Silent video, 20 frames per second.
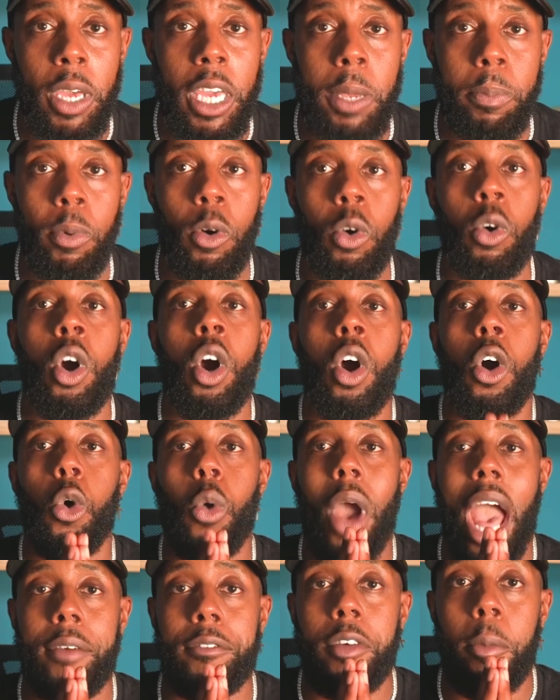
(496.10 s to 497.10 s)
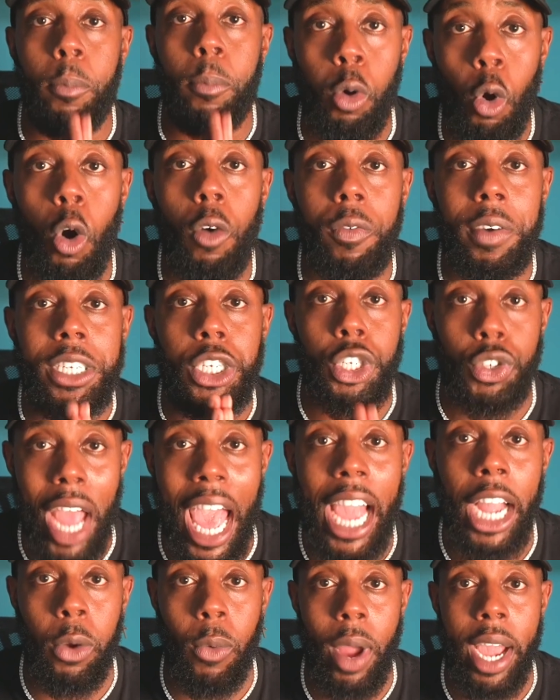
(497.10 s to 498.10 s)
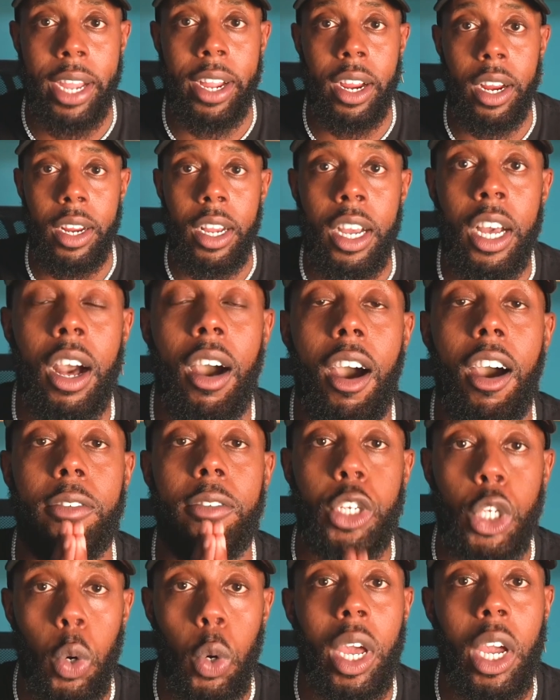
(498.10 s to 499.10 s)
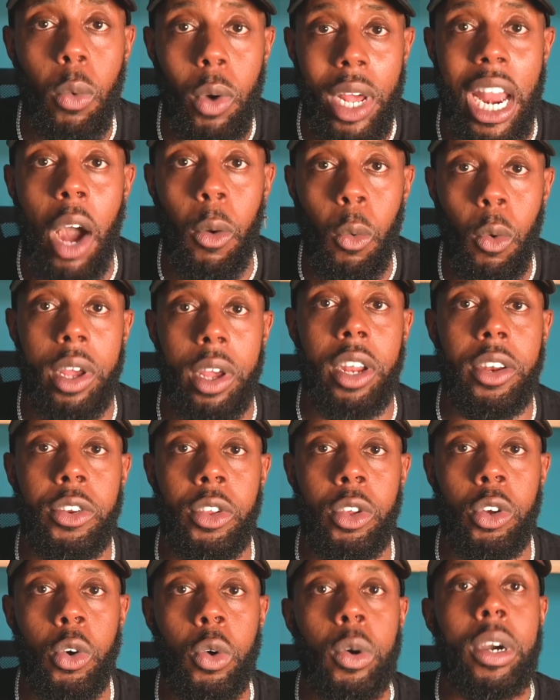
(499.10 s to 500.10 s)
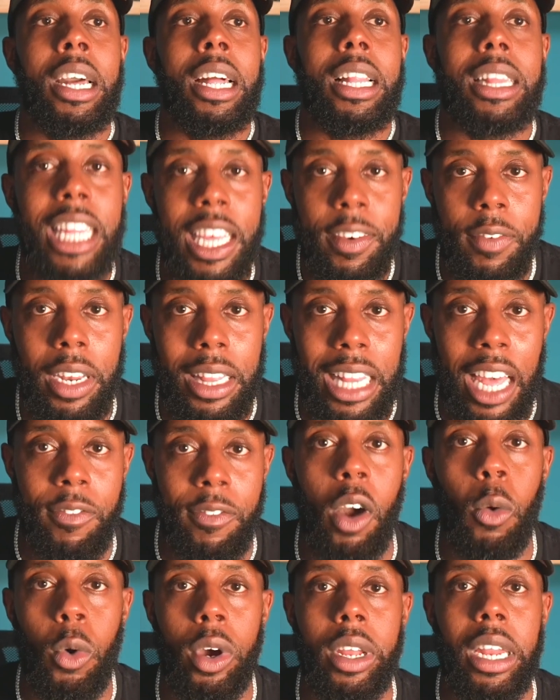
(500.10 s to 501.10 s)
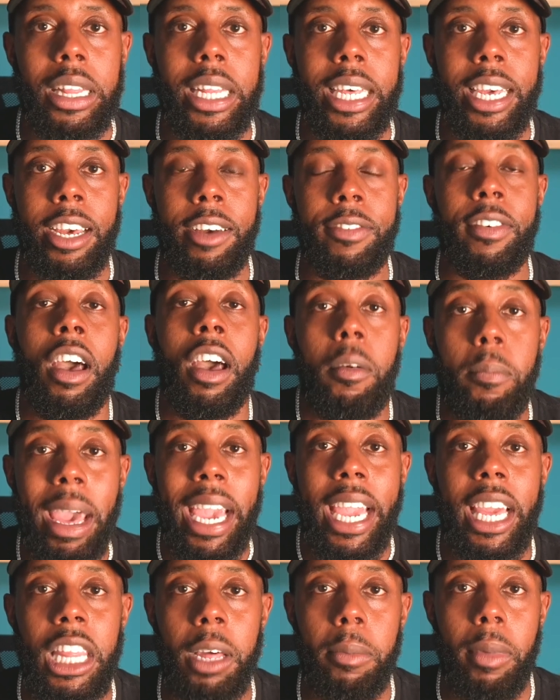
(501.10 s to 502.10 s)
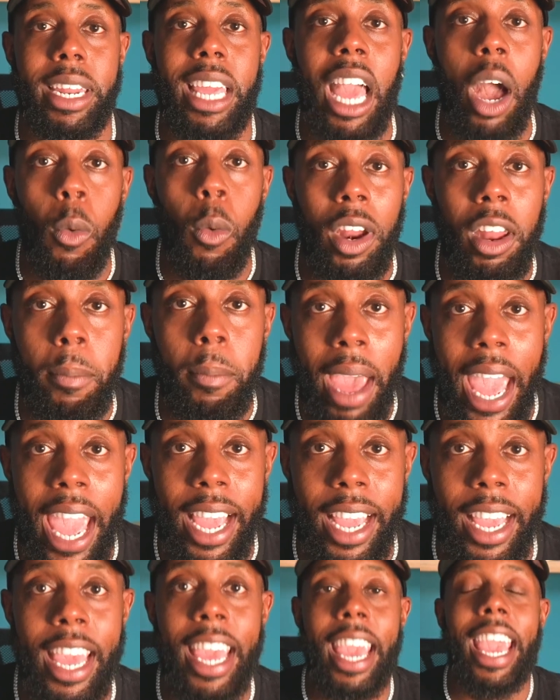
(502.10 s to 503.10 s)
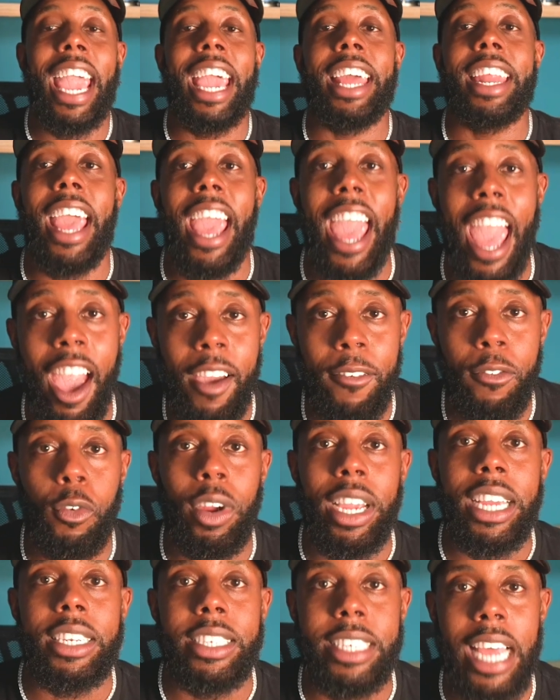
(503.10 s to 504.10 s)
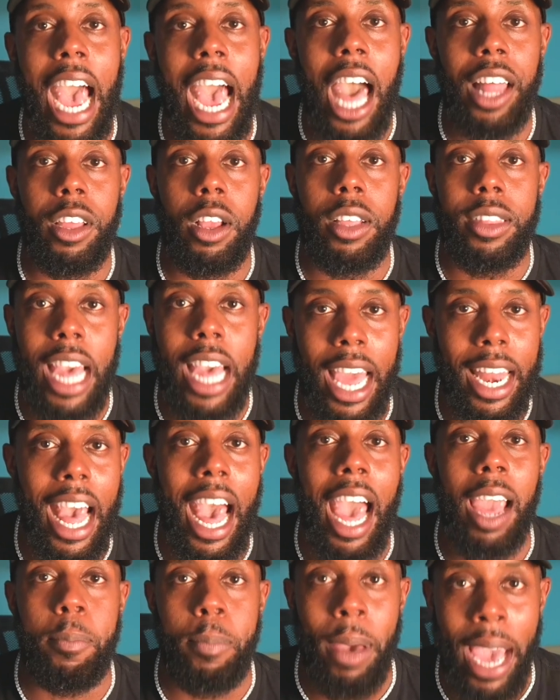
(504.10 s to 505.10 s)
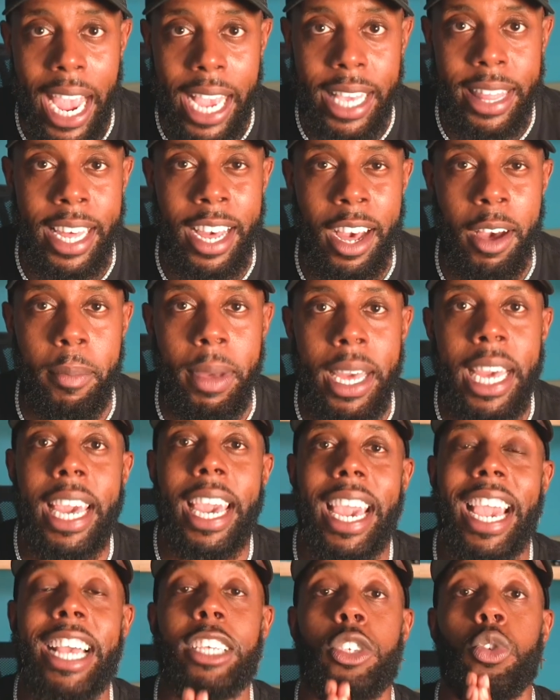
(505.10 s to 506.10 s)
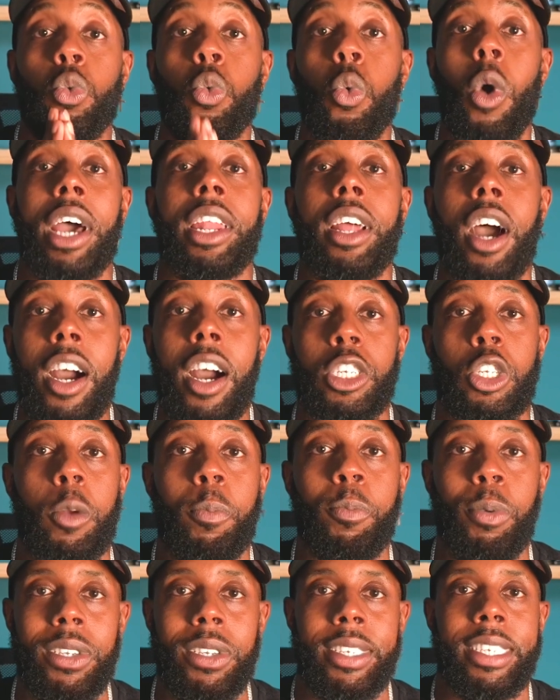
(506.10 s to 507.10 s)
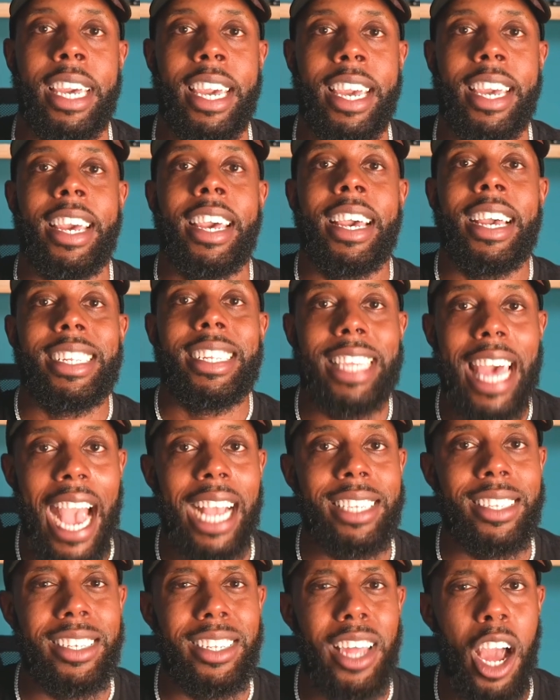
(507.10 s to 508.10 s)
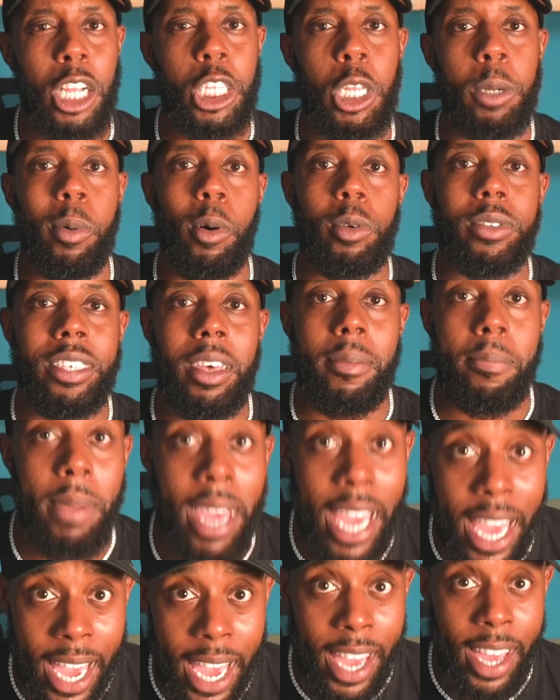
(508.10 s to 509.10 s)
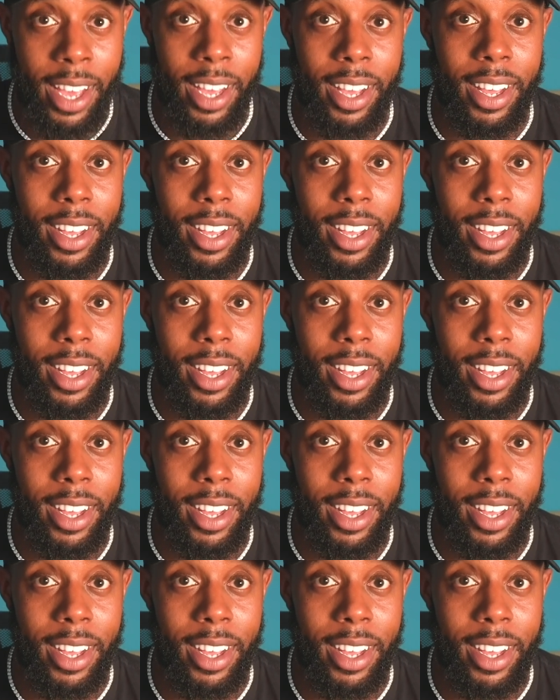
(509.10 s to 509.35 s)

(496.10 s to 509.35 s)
people who have a proven track record of doing what I want to do, living the life I want to live, making the money I want to make, and every dollar that I pay them is 100% tax deductible to me